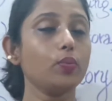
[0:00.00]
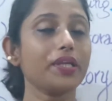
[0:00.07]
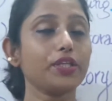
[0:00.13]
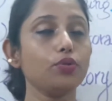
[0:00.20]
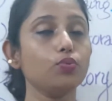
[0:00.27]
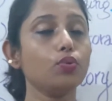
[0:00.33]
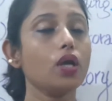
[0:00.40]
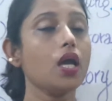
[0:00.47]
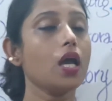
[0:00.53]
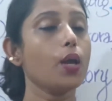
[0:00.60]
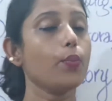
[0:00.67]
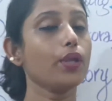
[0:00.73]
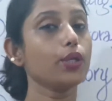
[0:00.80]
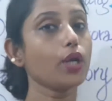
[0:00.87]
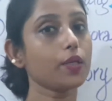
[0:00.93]
when you
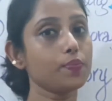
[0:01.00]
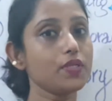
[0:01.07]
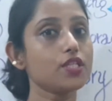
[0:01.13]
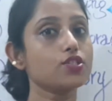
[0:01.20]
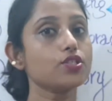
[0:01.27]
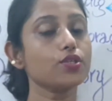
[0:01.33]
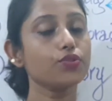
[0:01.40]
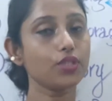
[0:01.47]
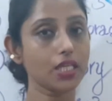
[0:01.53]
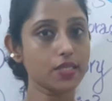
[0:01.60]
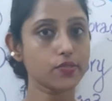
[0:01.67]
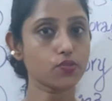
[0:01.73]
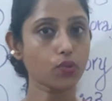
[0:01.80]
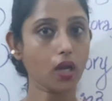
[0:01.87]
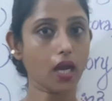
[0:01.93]
administer
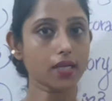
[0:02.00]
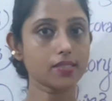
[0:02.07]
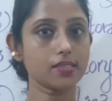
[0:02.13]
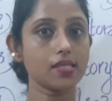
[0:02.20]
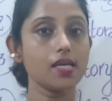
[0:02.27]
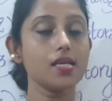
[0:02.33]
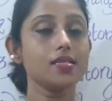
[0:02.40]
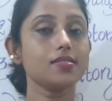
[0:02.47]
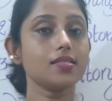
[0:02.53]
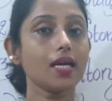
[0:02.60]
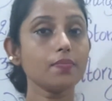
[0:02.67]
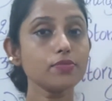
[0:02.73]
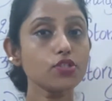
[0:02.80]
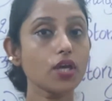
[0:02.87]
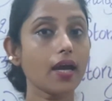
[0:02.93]
these drugs.
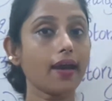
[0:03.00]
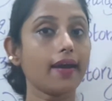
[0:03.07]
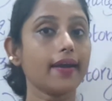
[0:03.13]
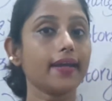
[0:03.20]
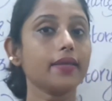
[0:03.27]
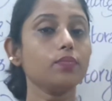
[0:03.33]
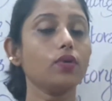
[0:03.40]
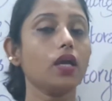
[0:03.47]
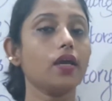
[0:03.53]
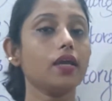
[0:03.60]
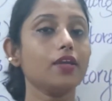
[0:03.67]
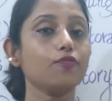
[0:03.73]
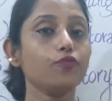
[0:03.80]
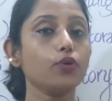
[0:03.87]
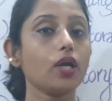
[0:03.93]
Sometimes
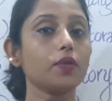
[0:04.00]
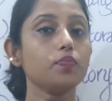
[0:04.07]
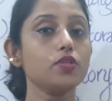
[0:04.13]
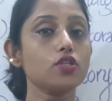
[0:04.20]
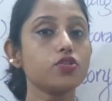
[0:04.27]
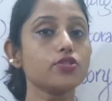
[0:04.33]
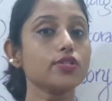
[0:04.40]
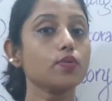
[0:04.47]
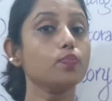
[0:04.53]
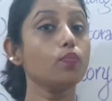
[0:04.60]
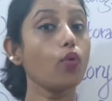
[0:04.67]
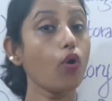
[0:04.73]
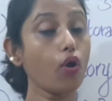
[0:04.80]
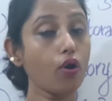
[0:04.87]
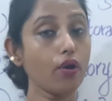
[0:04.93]
if you administer
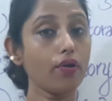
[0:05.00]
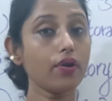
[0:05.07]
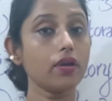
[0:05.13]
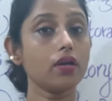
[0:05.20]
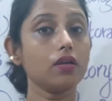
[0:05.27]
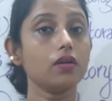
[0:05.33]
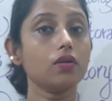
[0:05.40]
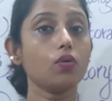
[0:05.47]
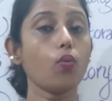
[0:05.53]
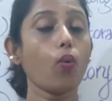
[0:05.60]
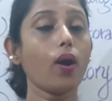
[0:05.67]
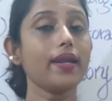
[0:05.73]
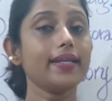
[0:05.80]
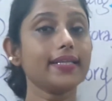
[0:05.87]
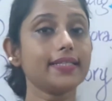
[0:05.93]
more
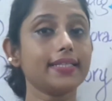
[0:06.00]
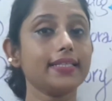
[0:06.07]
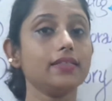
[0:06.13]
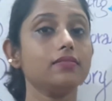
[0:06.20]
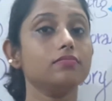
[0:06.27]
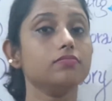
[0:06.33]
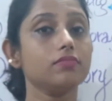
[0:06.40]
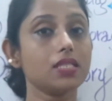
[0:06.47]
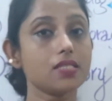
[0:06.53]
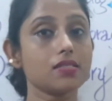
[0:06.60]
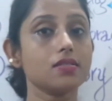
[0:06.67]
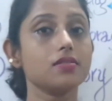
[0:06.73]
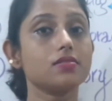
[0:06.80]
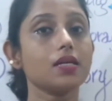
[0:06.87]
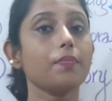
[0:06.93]
quantity, means
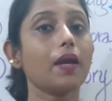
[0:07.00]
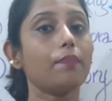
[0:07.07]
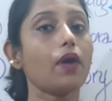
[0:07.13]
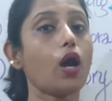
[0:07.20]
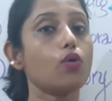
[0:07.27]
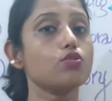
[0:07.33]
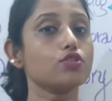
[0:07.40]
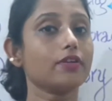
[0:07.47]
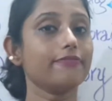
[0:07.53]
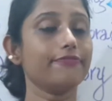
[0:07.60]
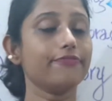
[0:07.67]
some amount